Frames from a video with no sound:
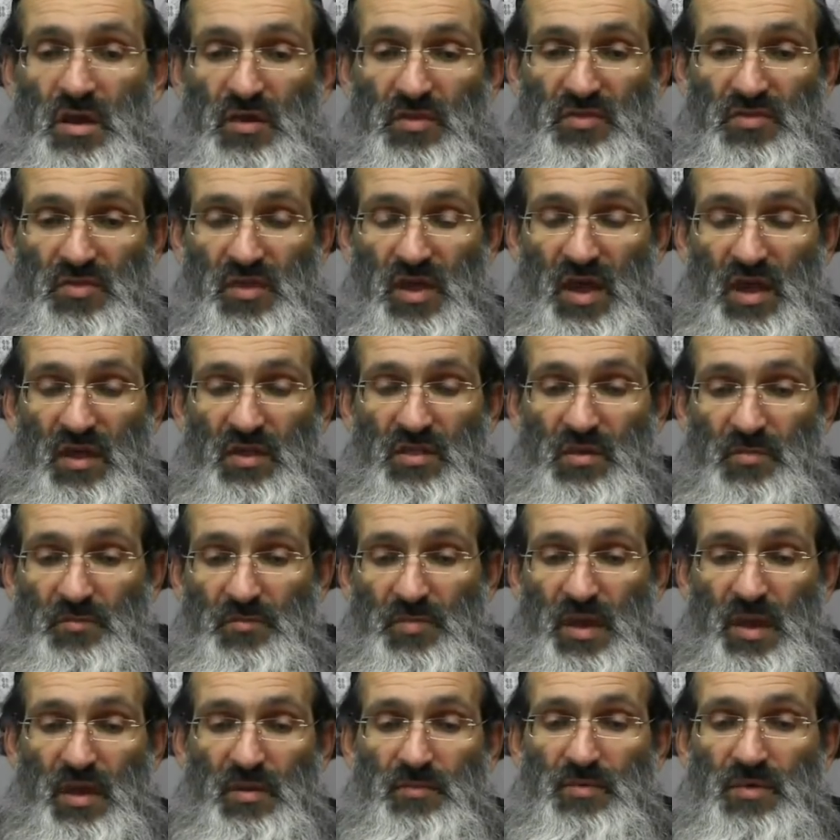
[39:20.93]
and then the
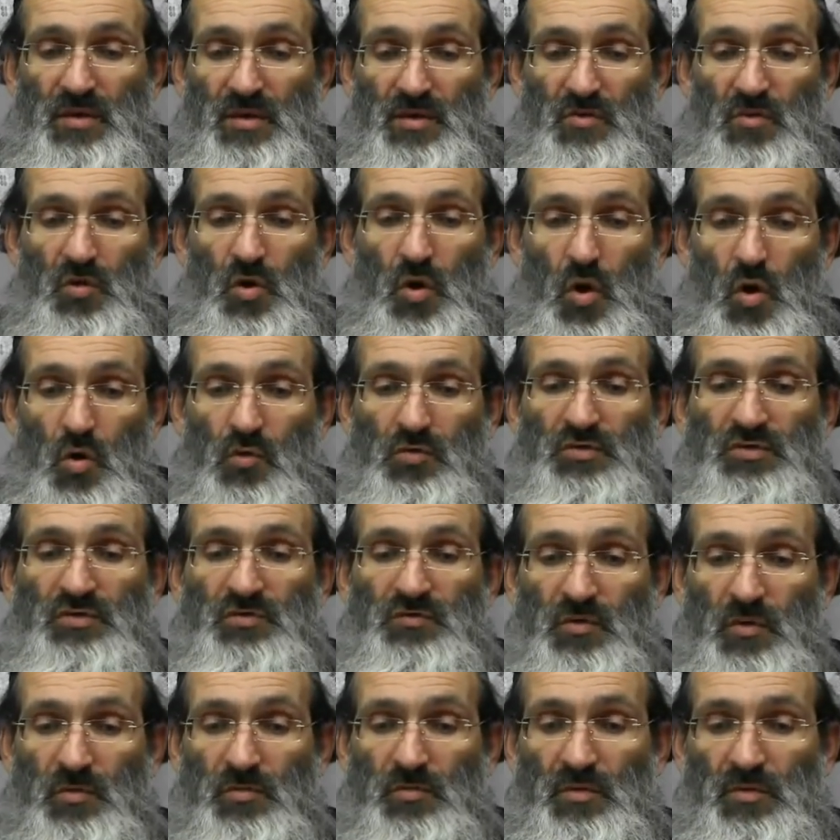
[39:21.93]
baby
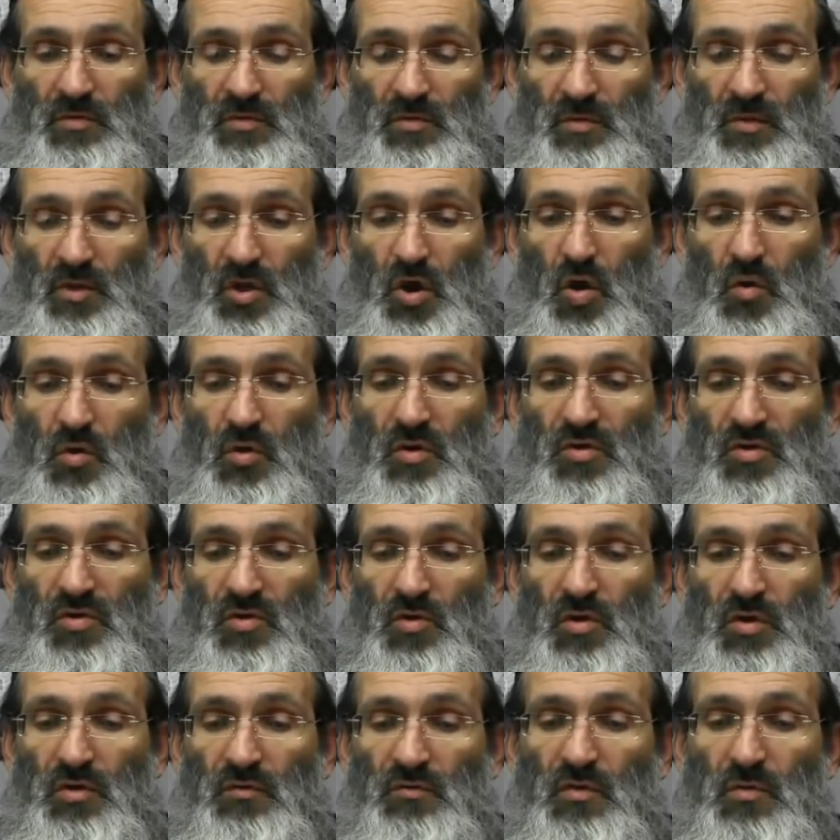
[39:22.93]
grows from the lower
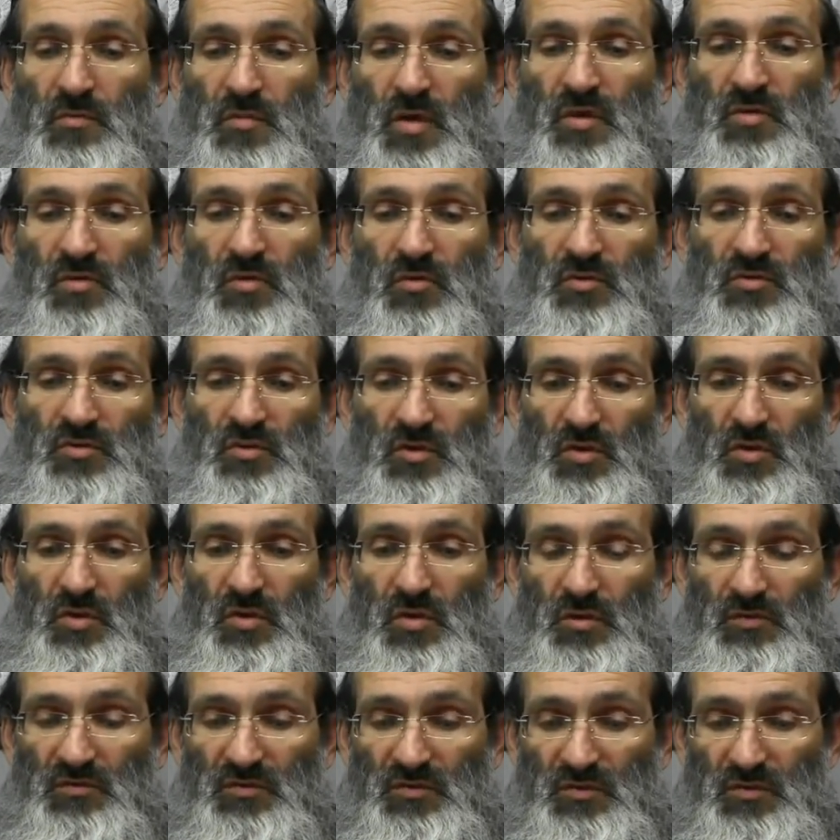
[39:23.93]
third of the mother to
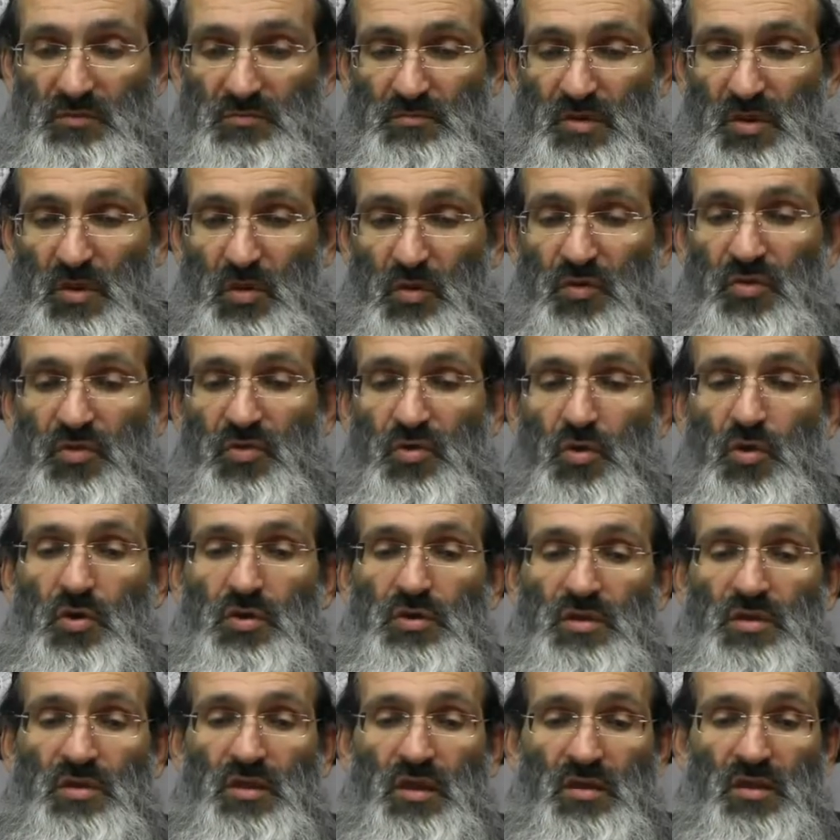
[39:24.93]
the middle
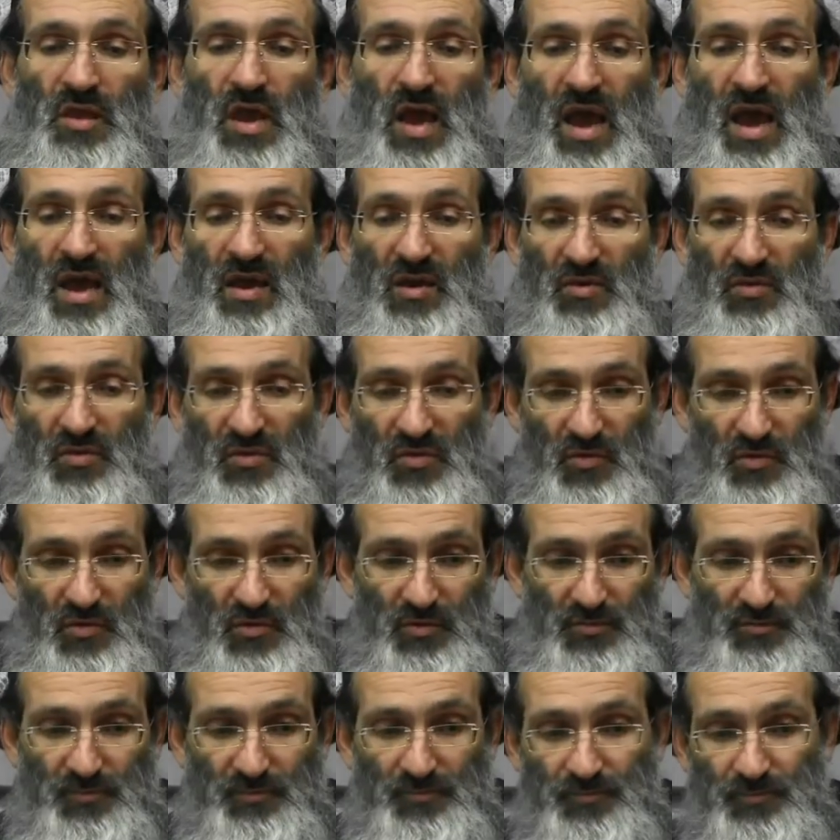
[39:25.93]
third and then the higher
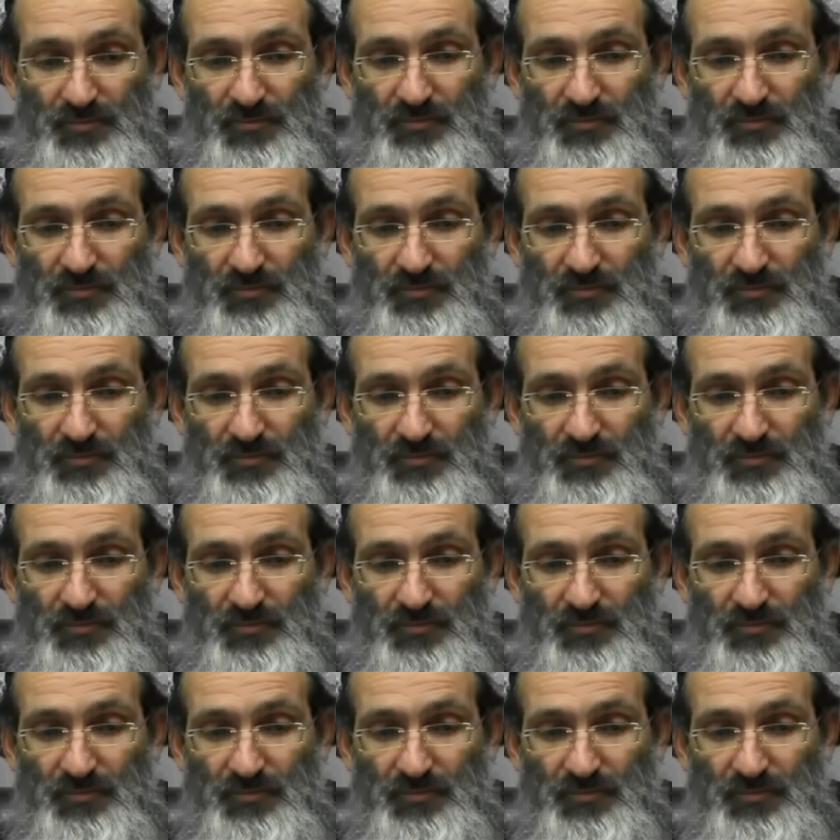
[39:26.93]
third.